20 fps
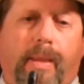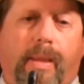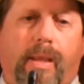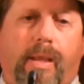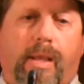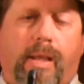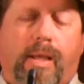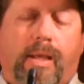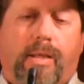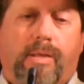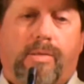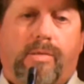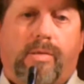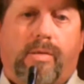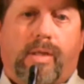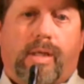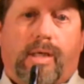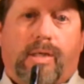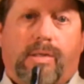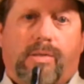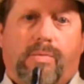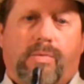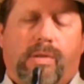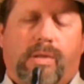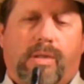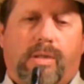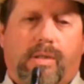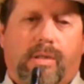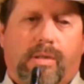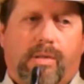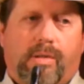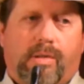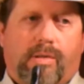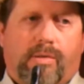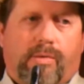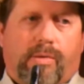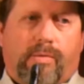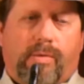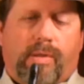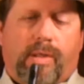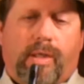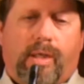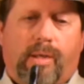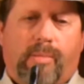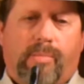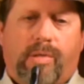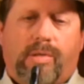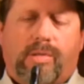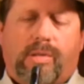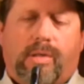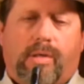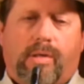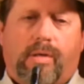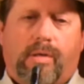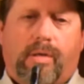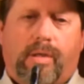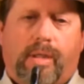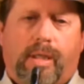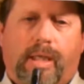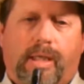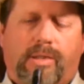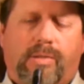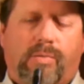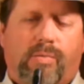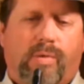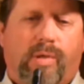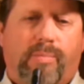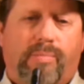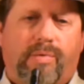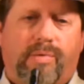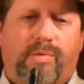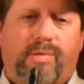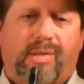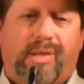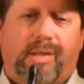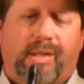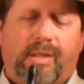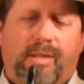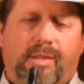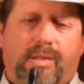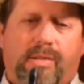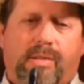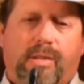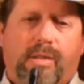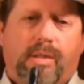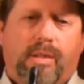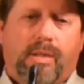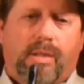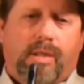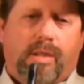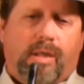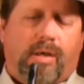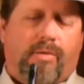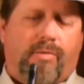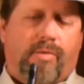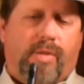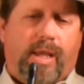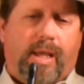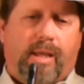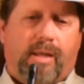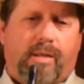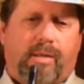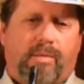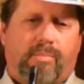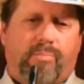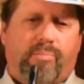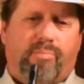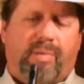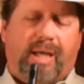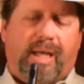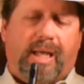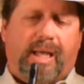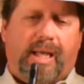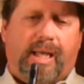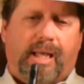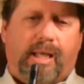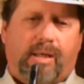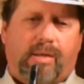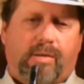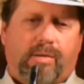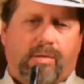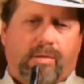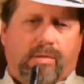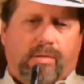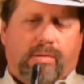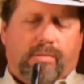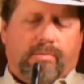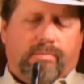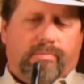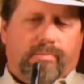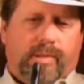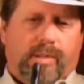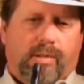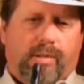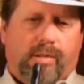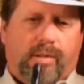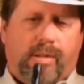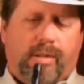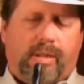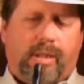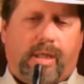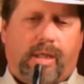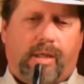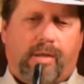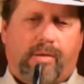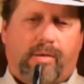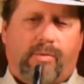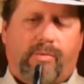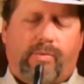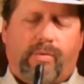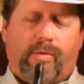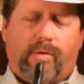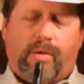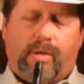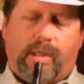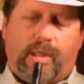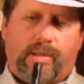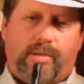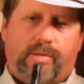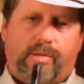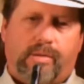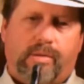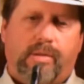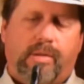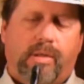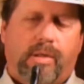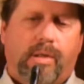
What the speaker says: And so that's what the three numbers are, and that's what percentage of that bag or container of fertilizer.